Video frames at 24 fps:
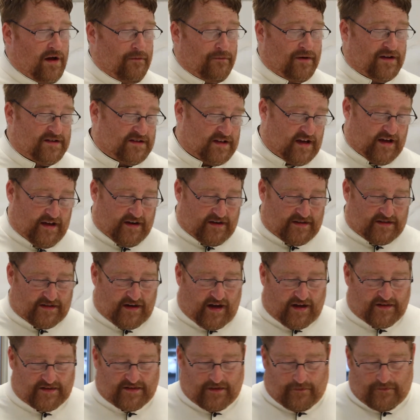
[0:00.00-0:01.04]
Because again, it's
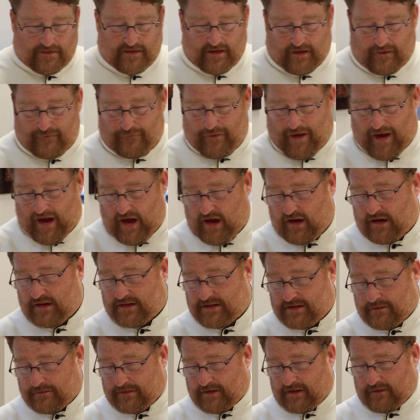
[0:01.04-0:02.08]
not something vague,
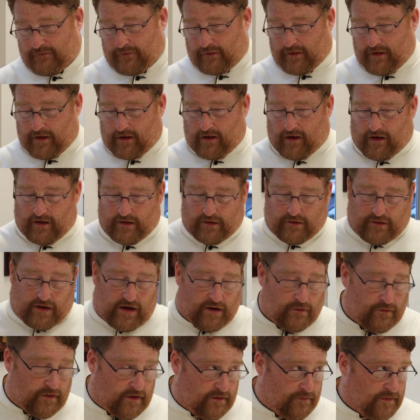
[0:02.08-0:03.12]
it's something very
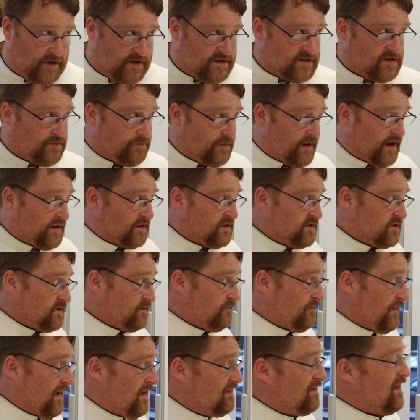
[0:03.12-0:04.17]
concrete, what it means to practice
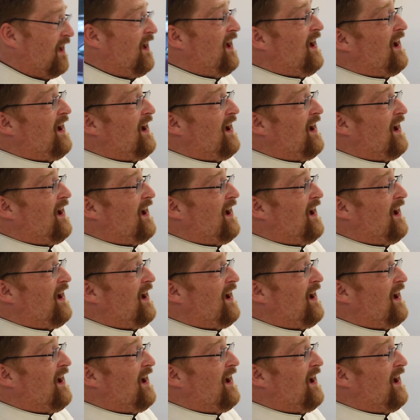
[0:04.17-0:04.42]
your faith.